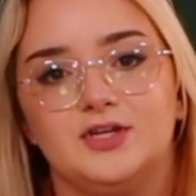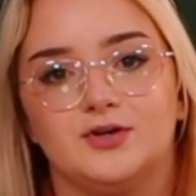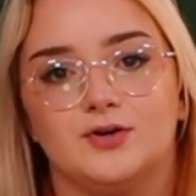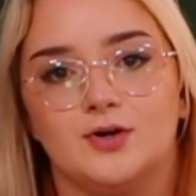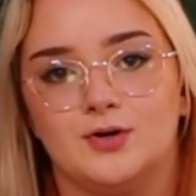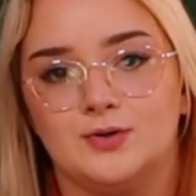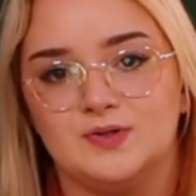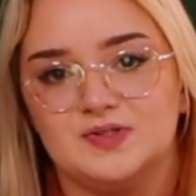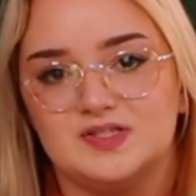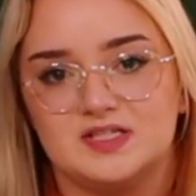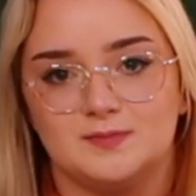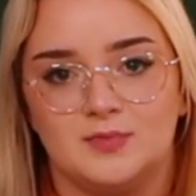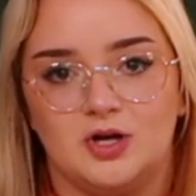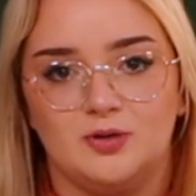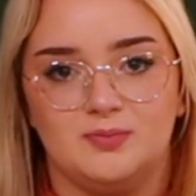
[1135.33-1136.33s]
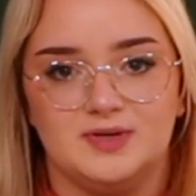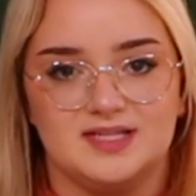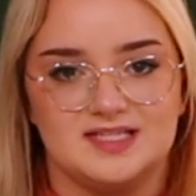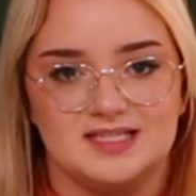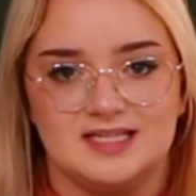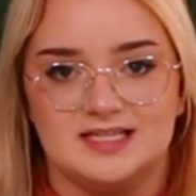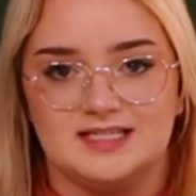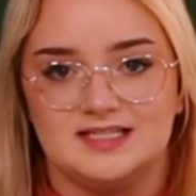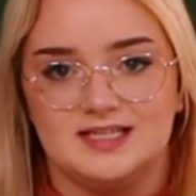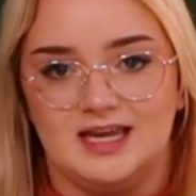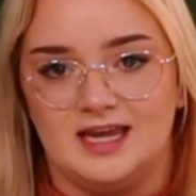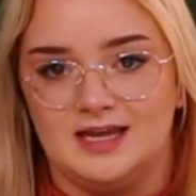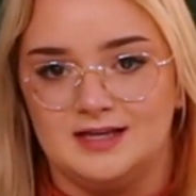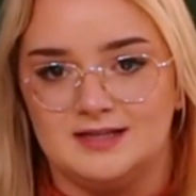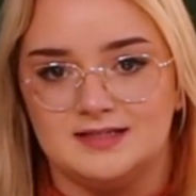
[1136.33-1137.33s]
your own small business
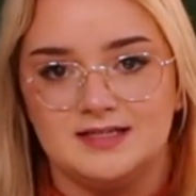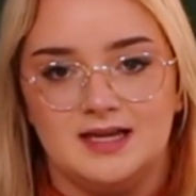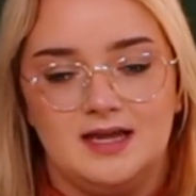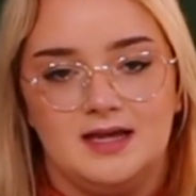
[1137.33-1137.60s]
and